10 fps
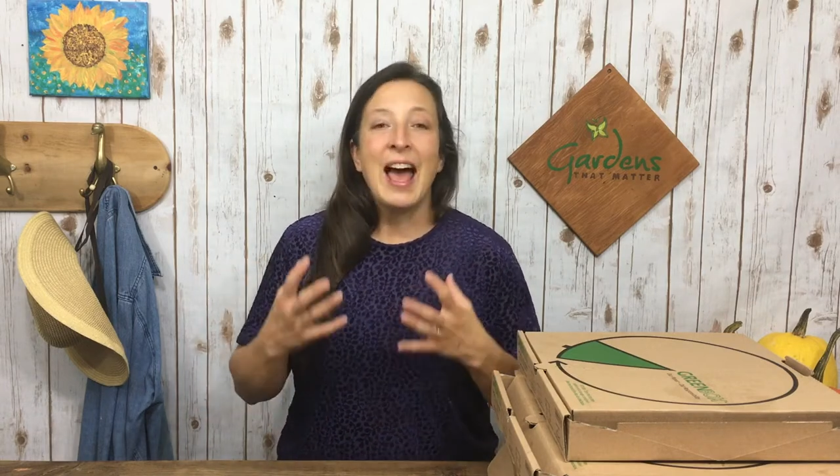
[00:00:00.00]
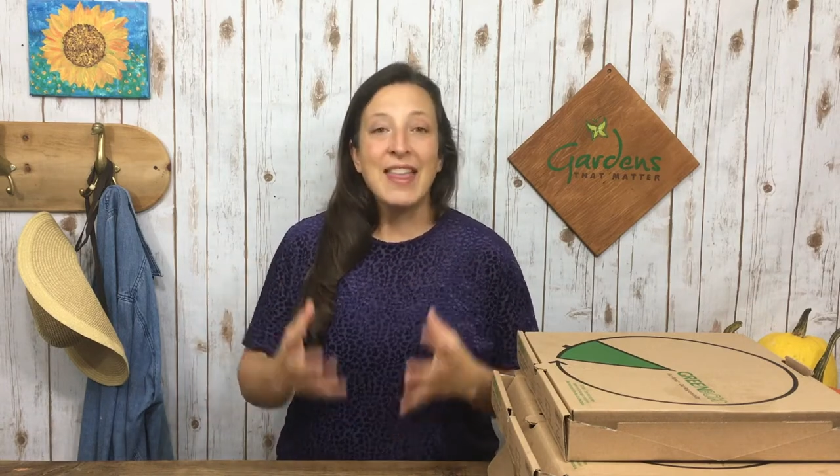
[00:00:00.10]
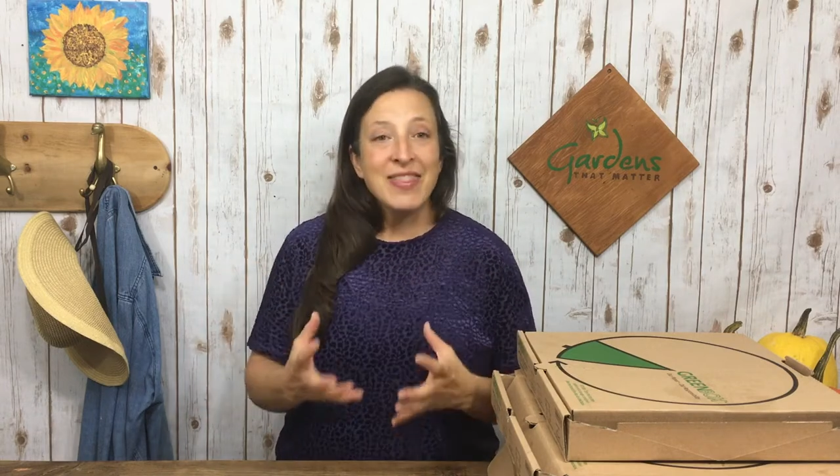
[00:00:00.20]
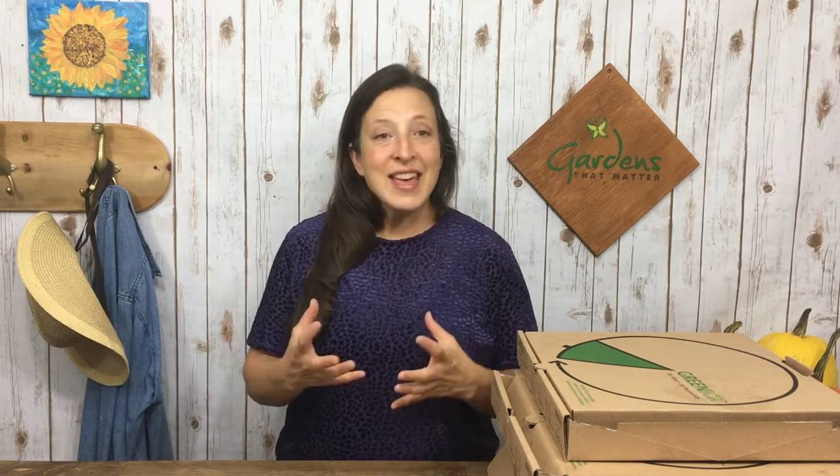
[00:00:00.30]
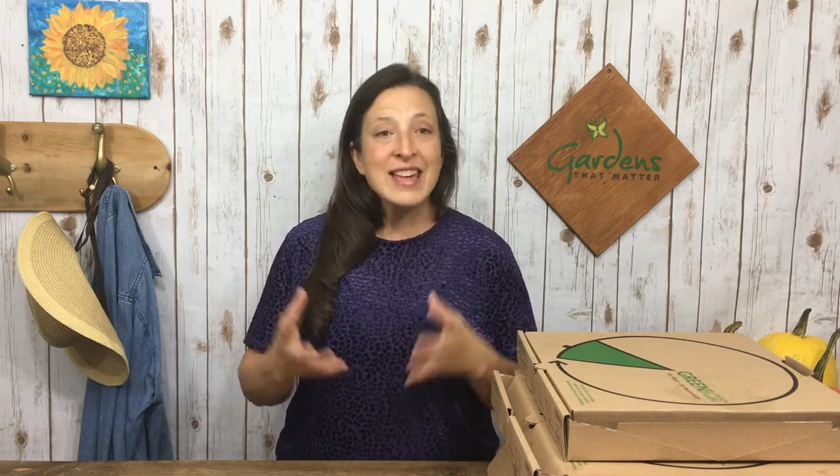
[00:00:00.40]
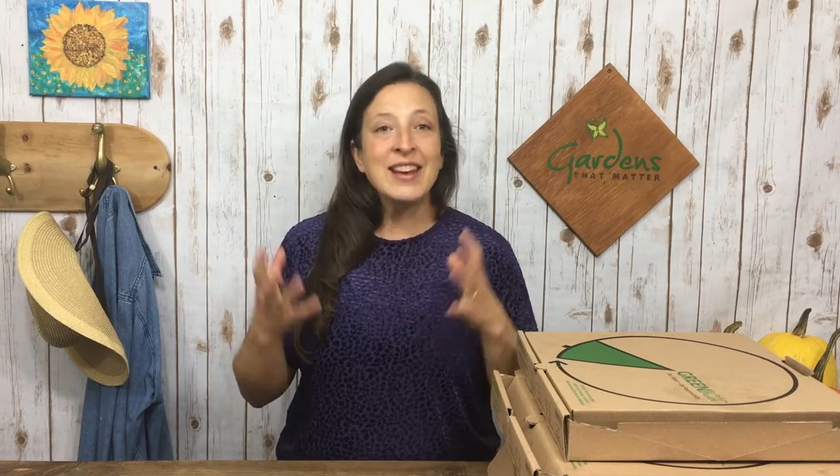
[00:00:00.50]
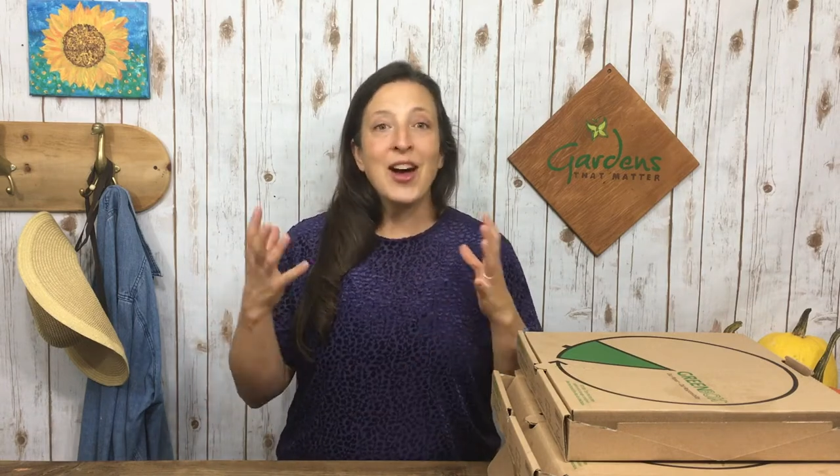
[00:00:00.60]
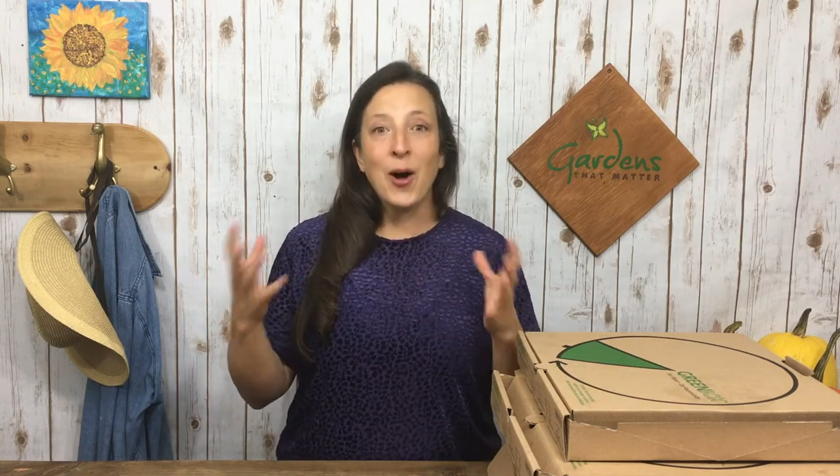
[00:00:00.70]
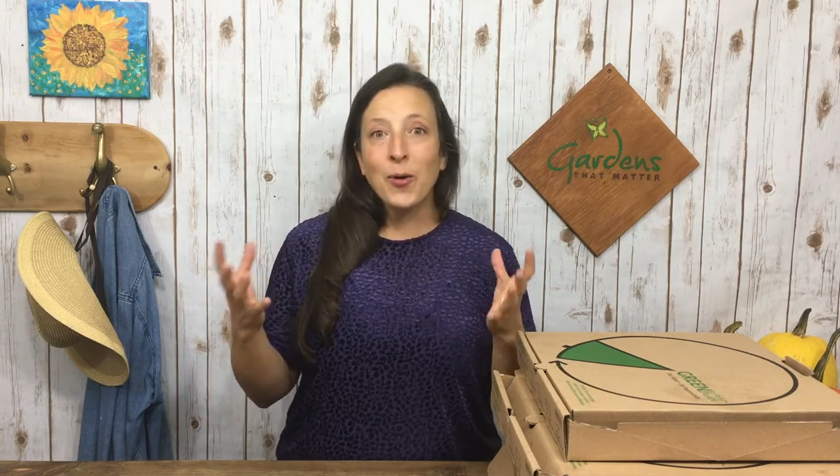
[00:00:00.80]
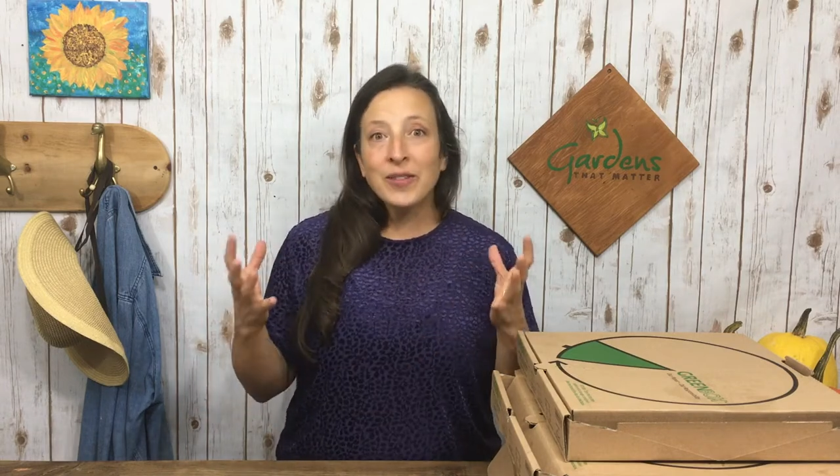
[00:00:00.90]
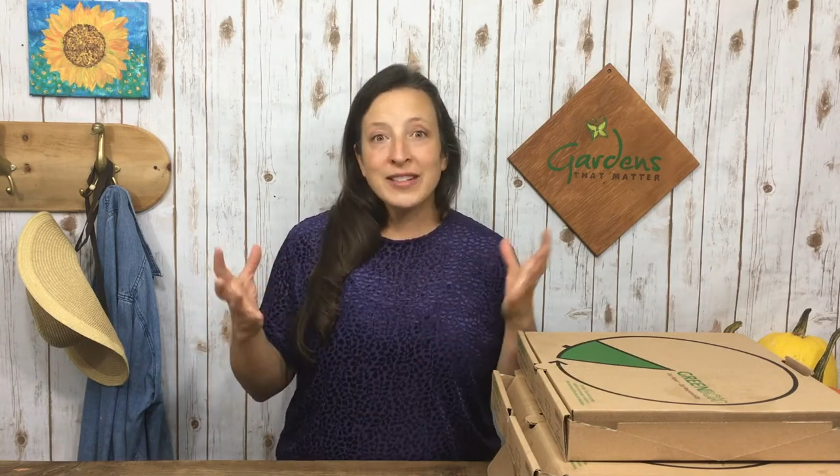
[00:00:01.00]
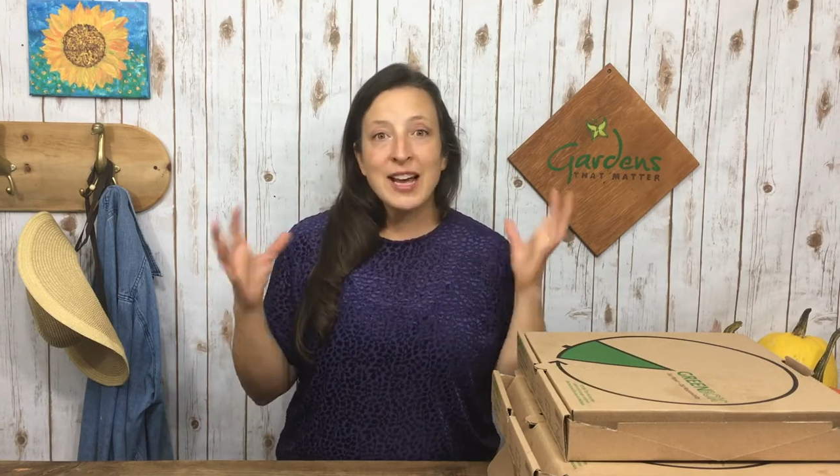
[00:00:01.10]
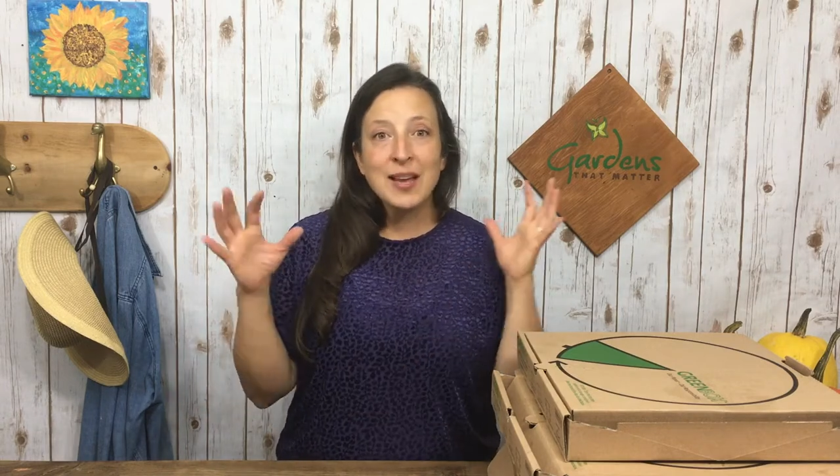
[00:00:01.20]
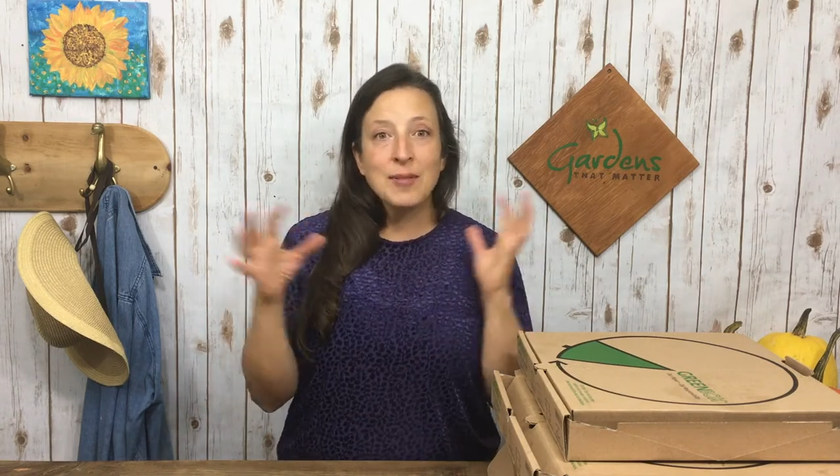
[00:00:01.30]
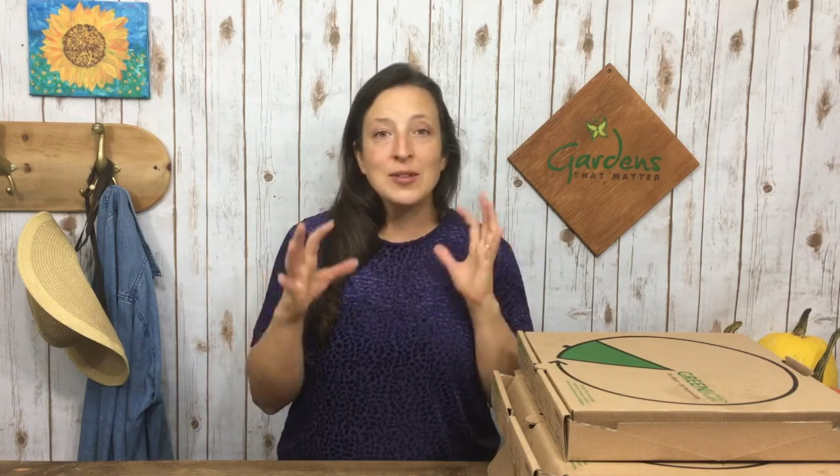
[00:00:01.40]
And then over
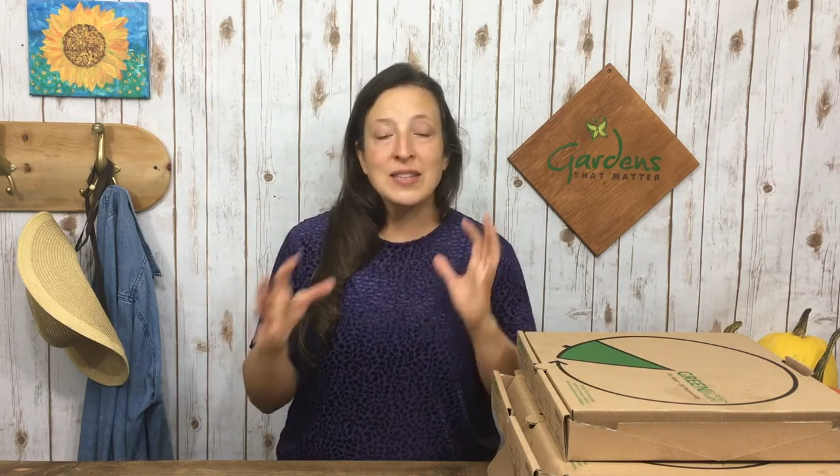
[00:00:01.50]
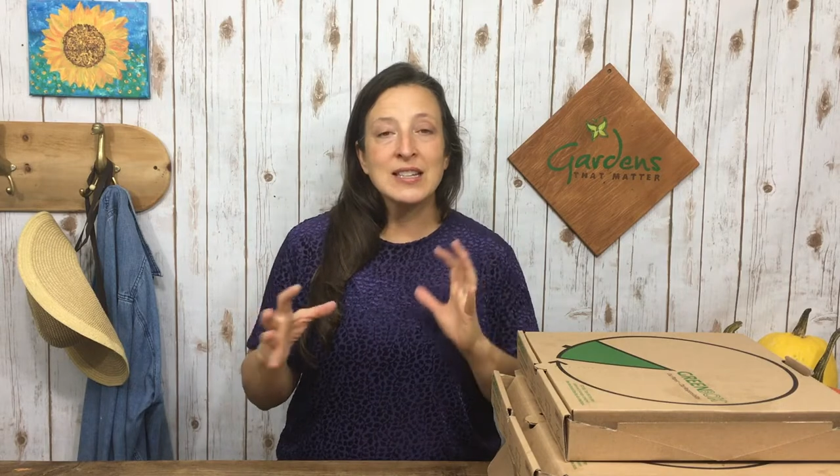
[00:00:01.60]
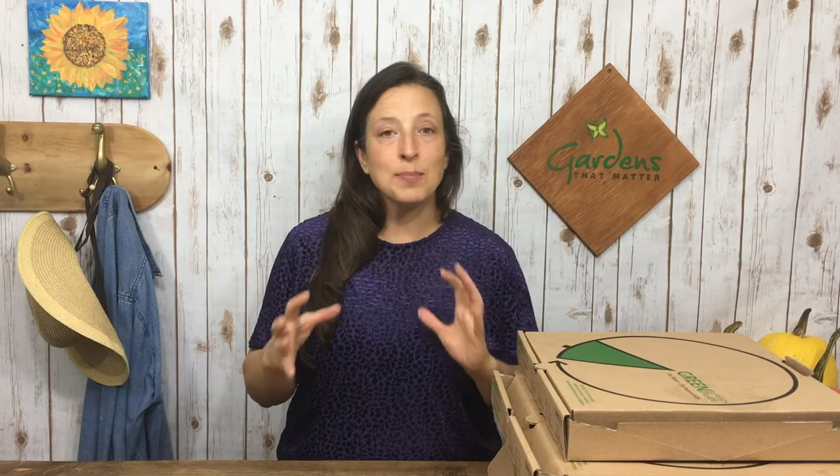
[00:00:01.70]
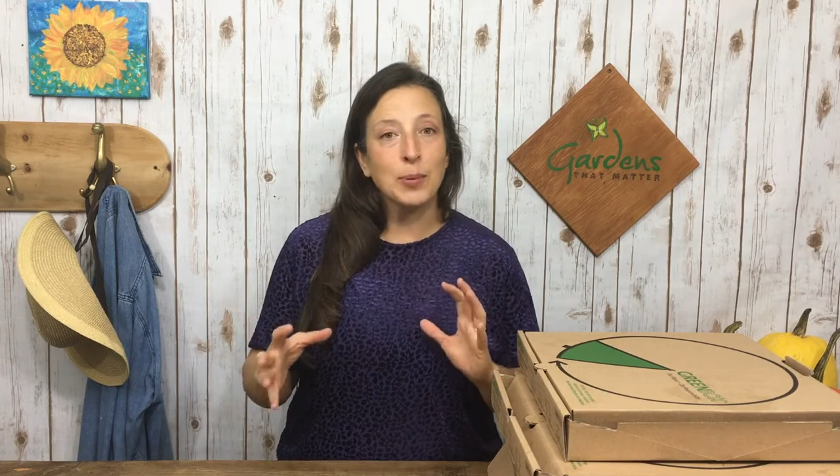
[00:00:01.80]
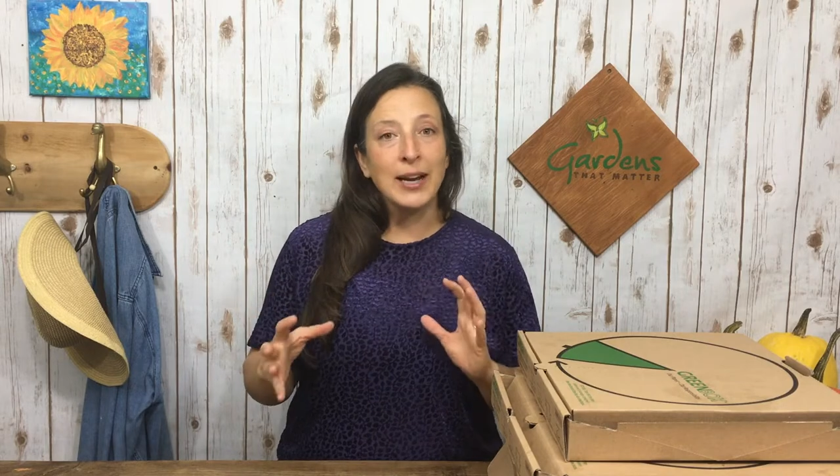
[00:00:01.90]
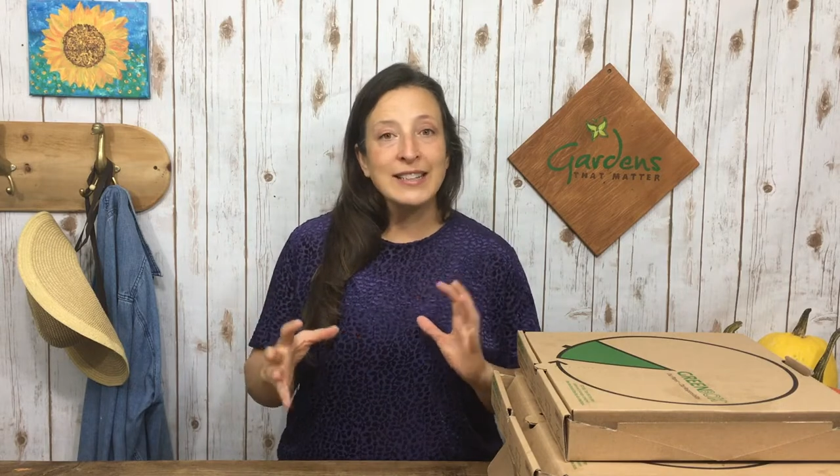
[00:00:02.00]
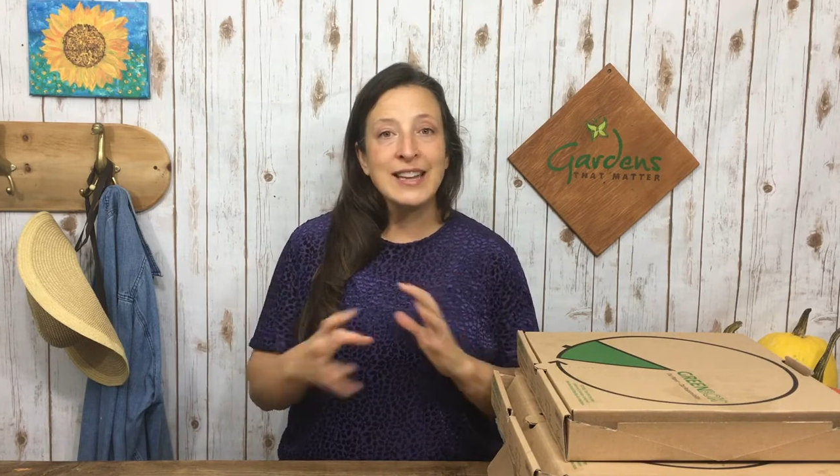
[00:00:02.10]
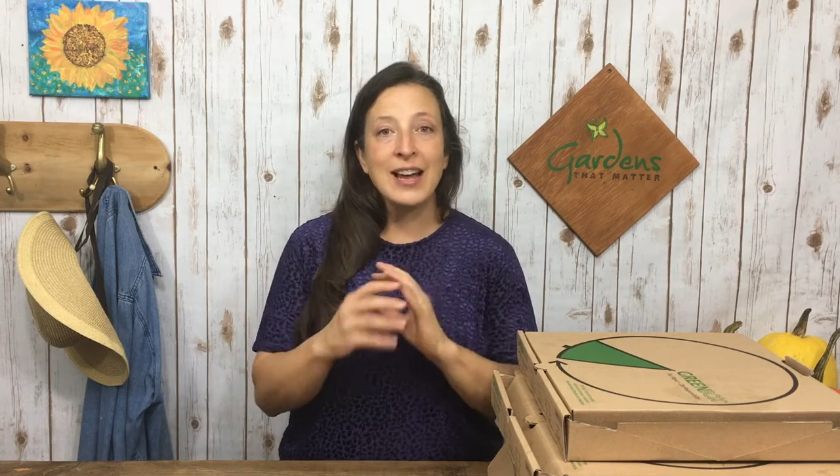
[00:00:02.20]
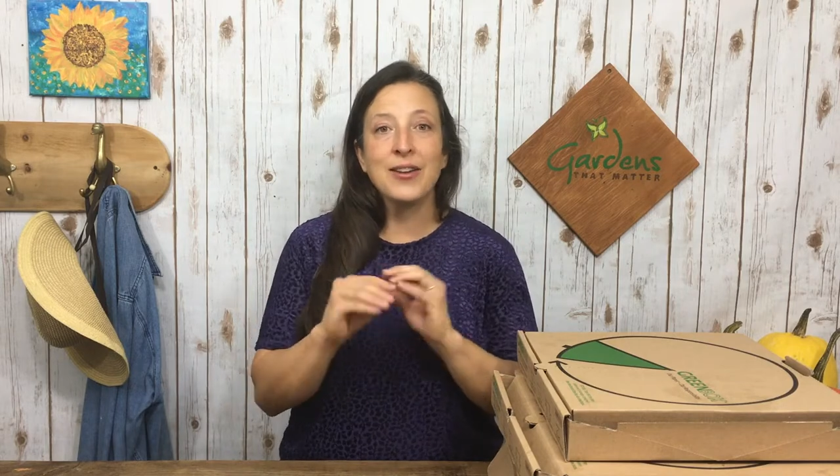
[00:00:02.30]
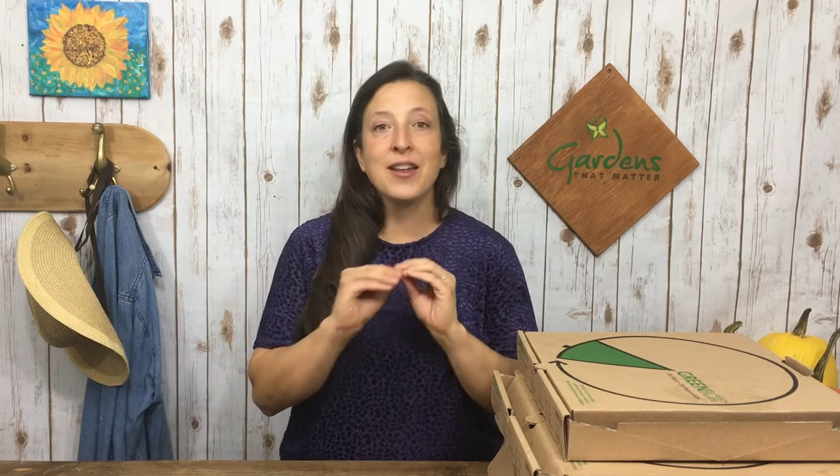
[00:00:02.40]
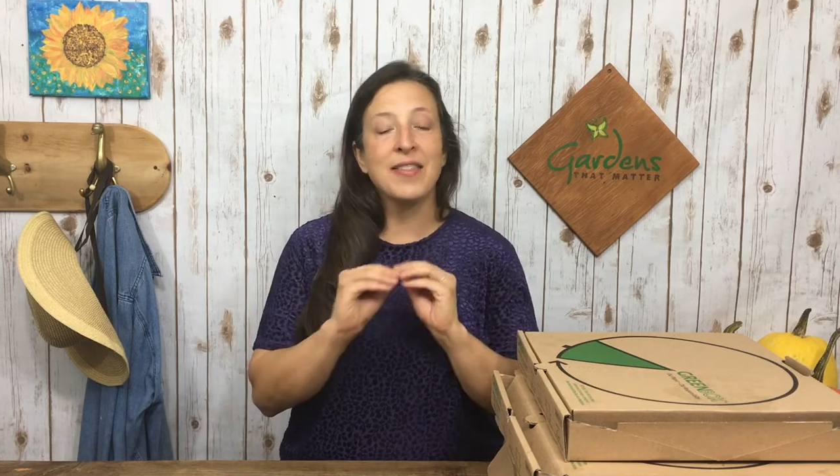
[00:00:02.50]
time, those things break down,